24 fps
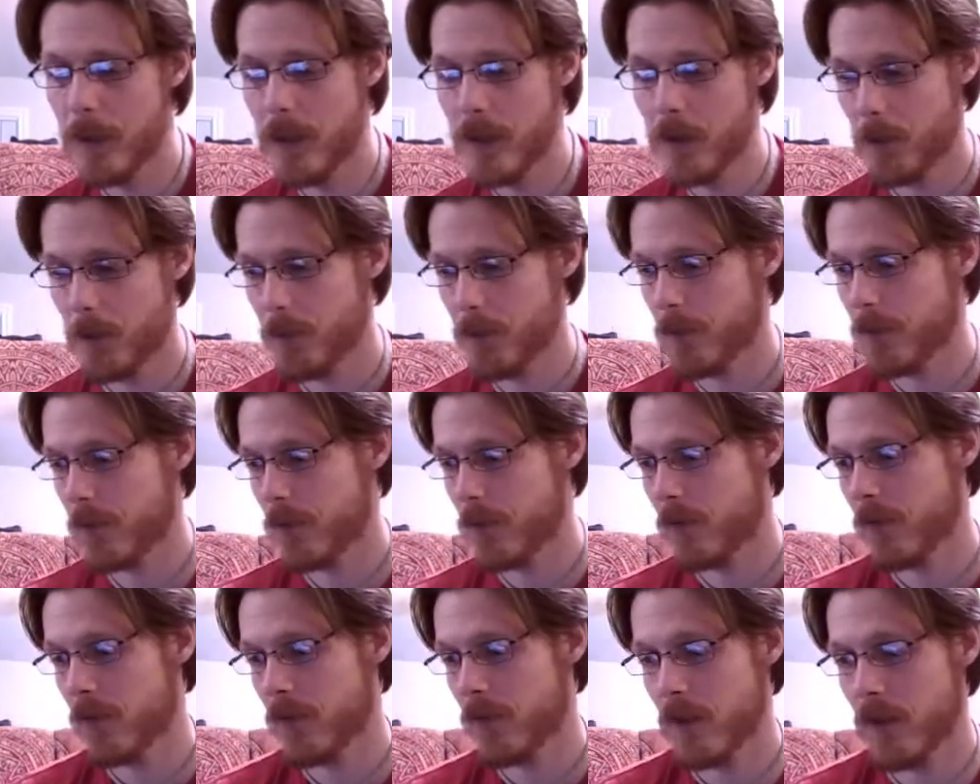And I don't
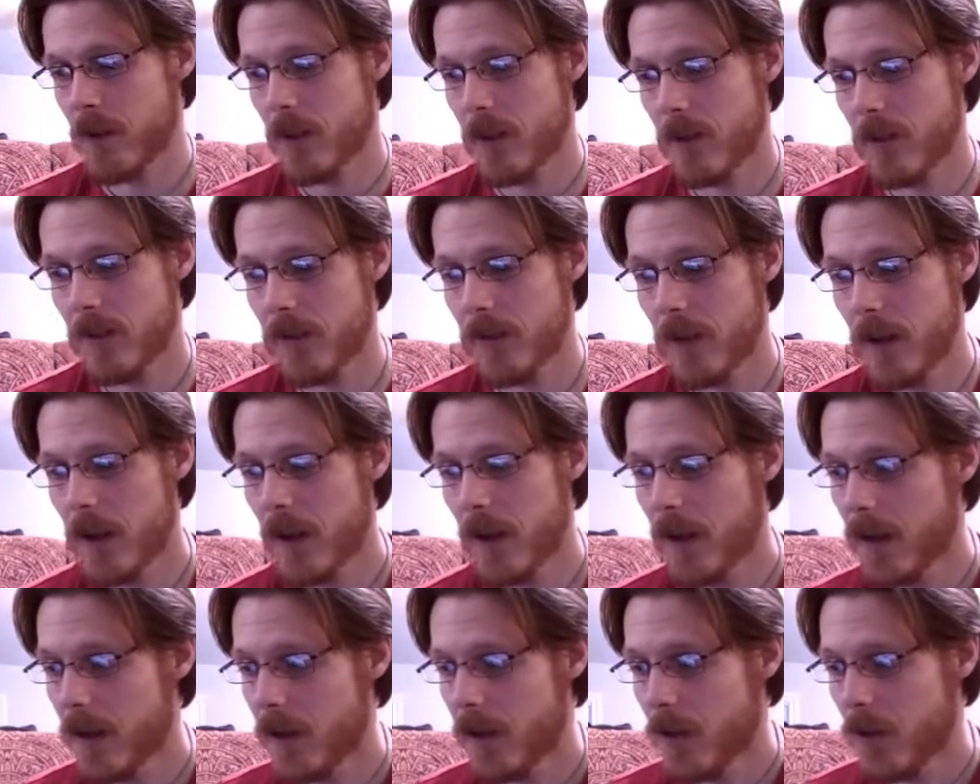mean to
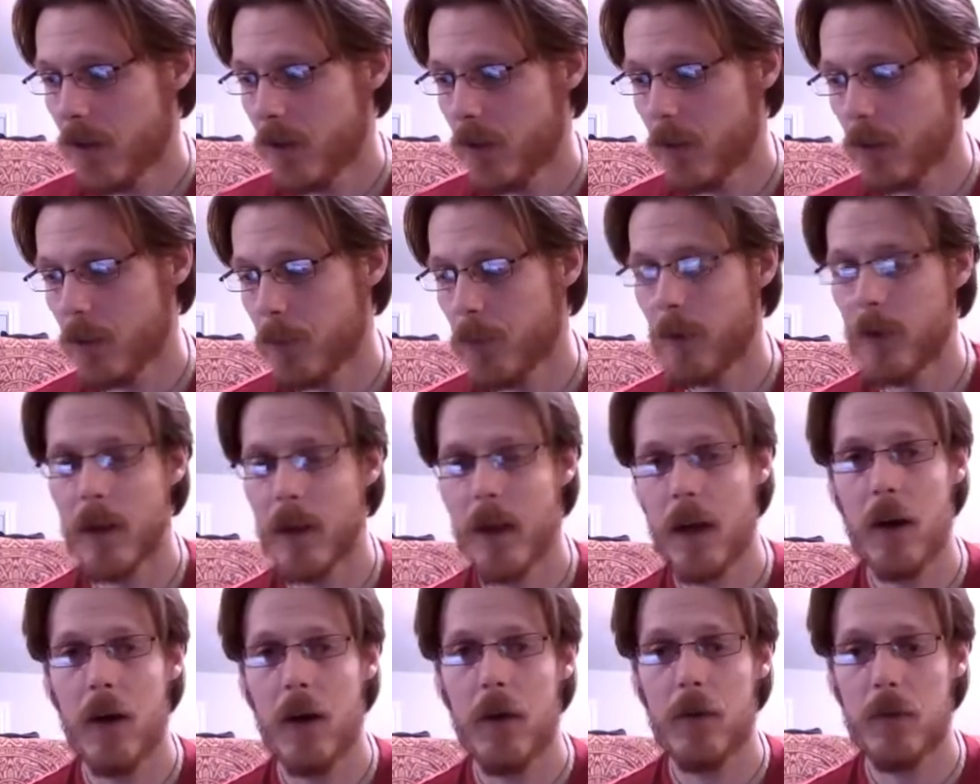perceive
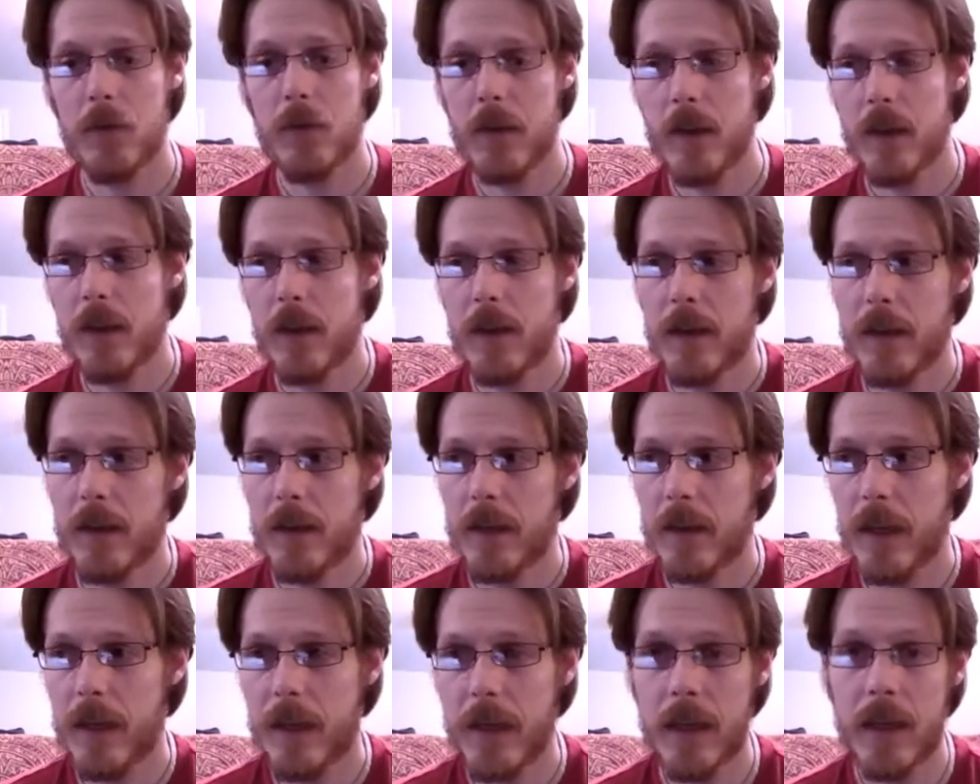or put
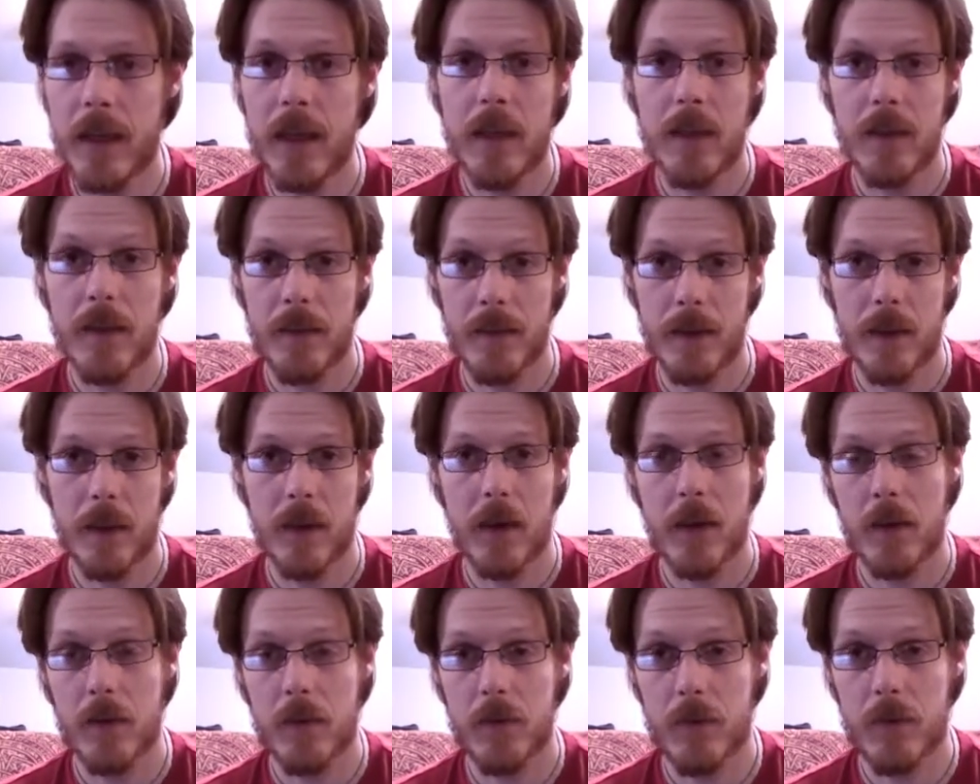out
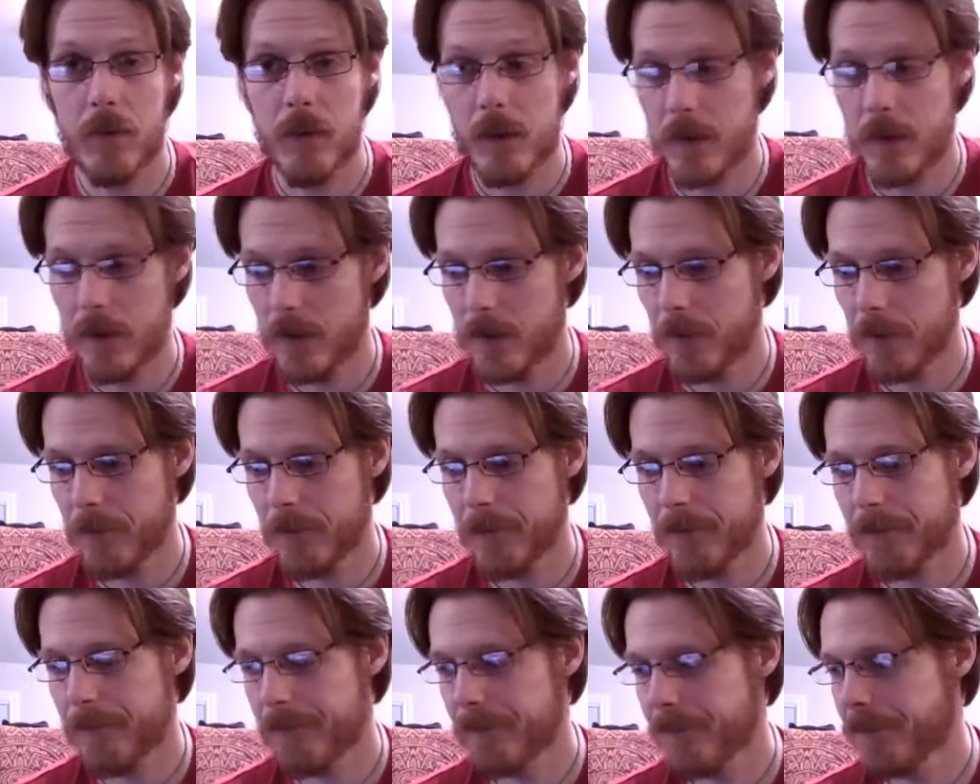anything
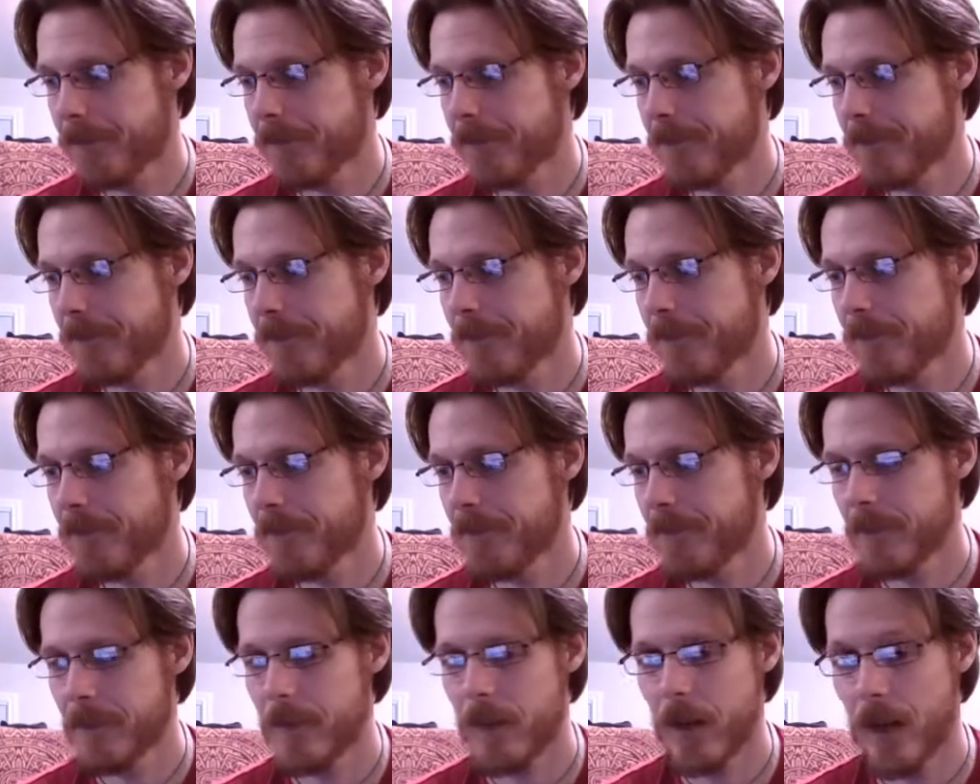other than
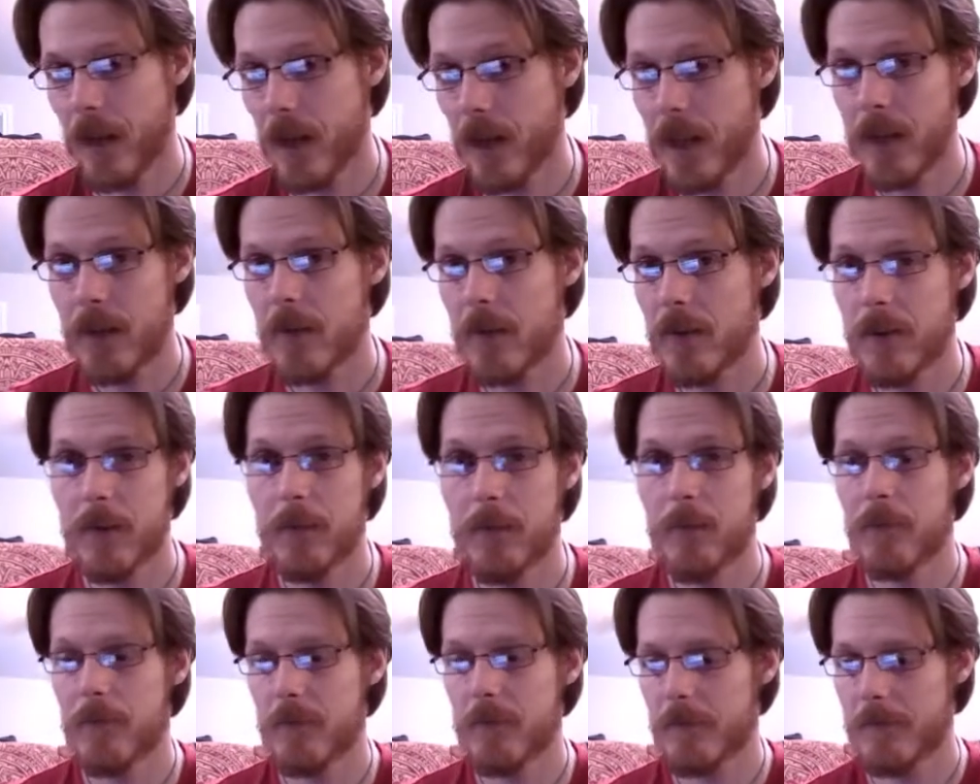
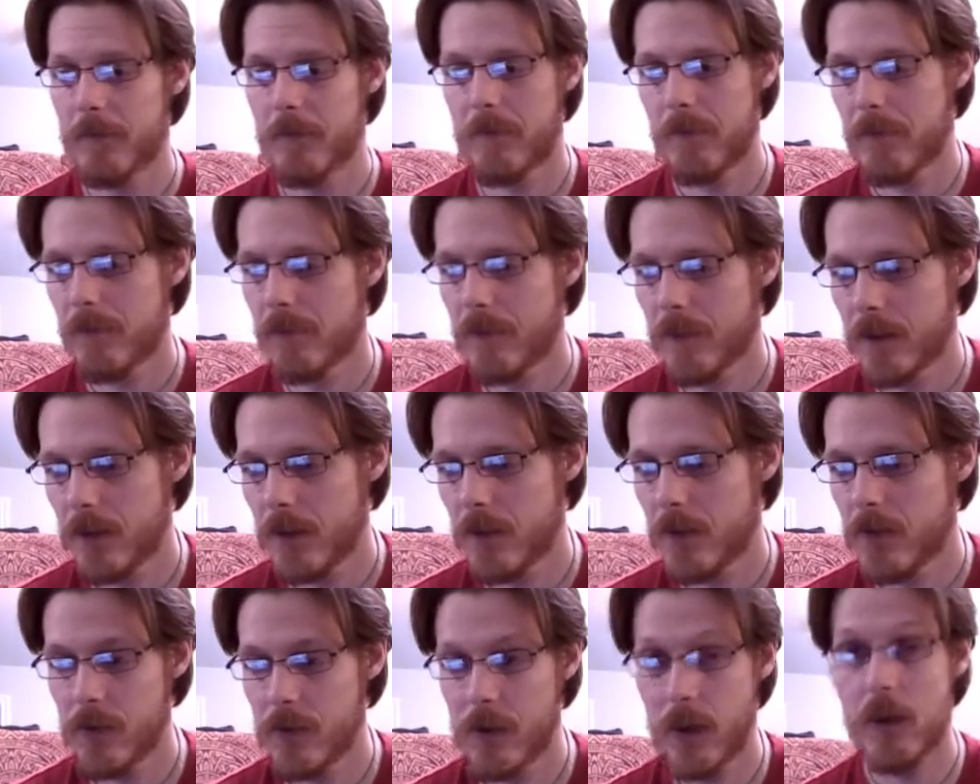I am
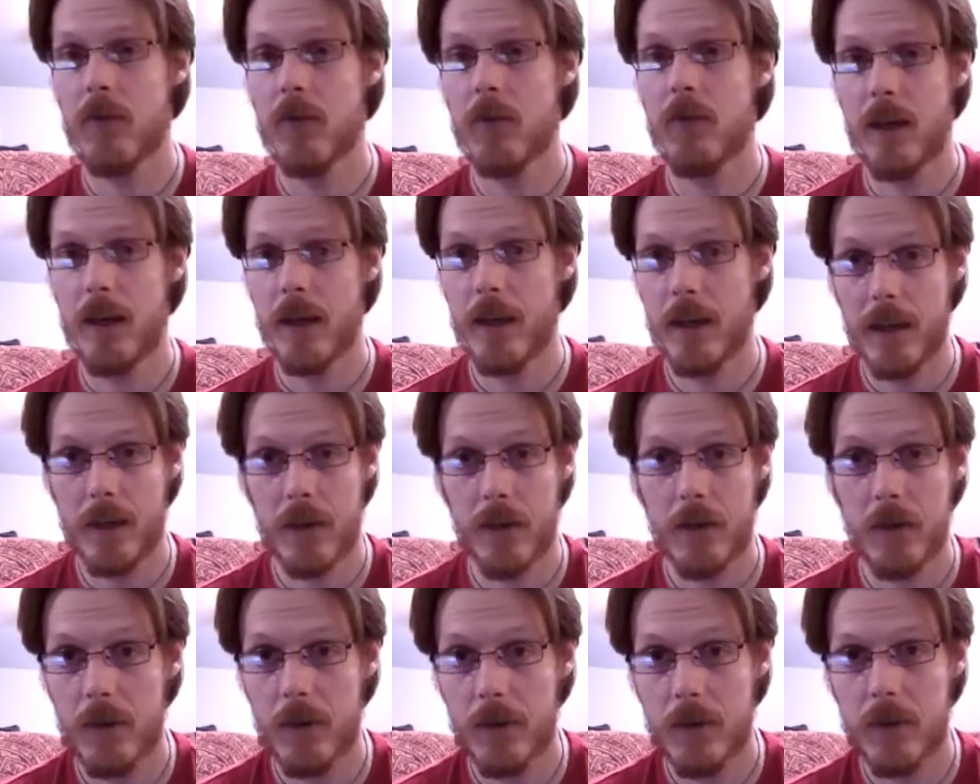
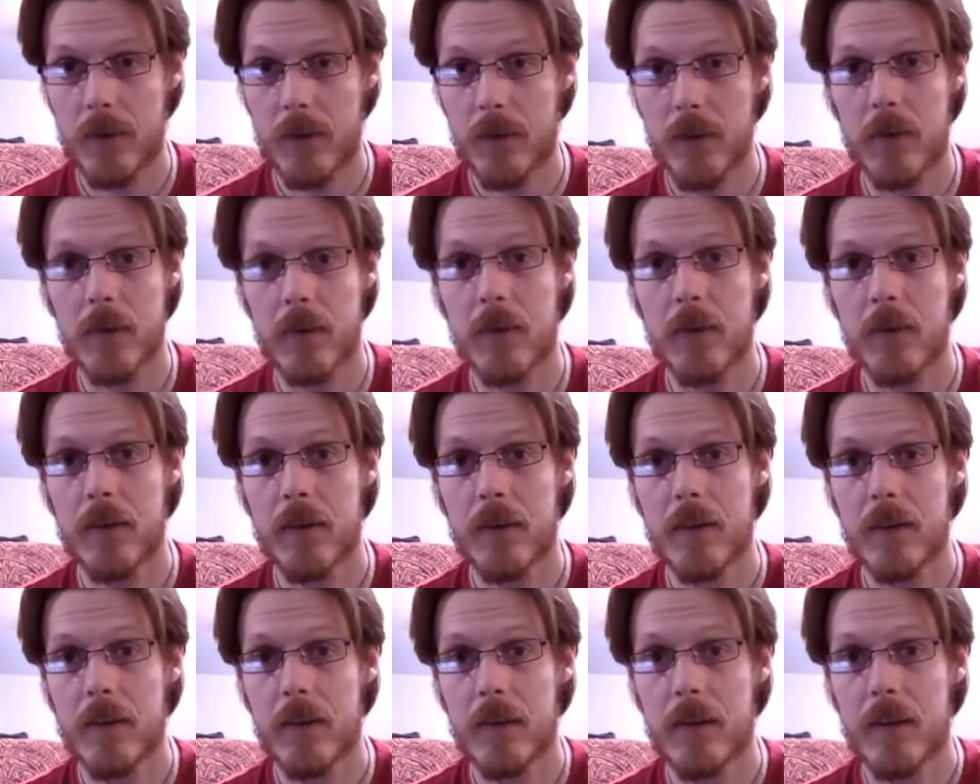just trying to get
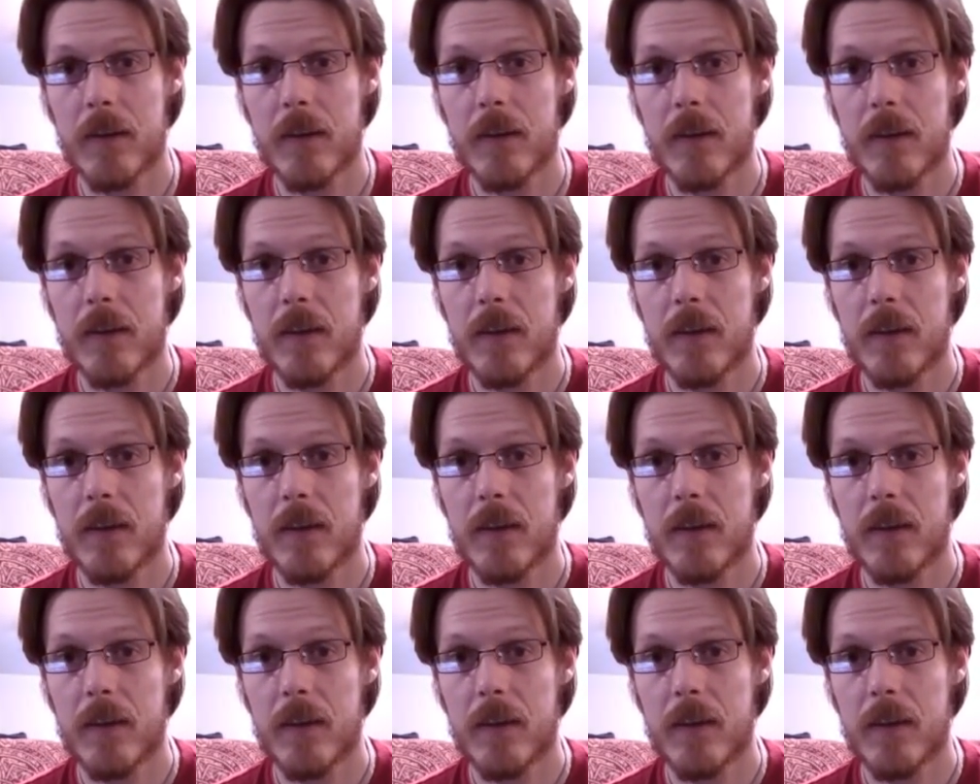along too.